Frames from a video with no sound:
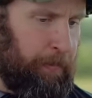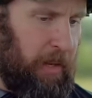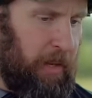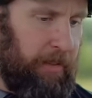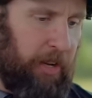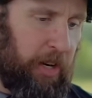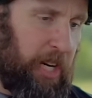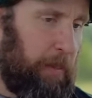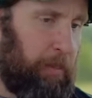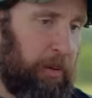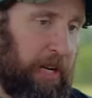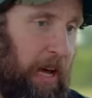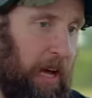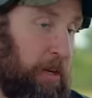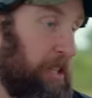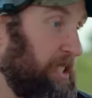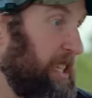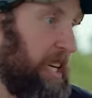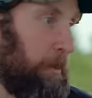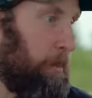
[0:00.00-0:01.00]
they're going to put
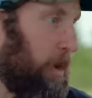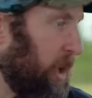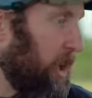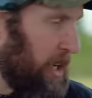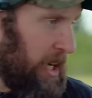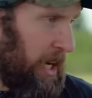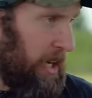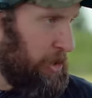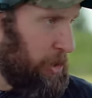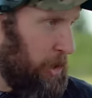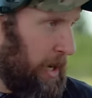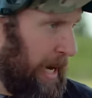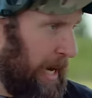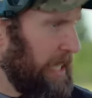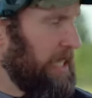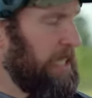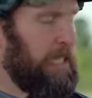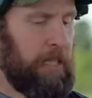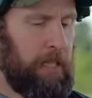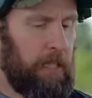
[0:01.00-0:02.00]
out a dmr
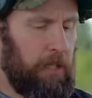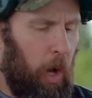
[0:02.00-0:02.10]
contract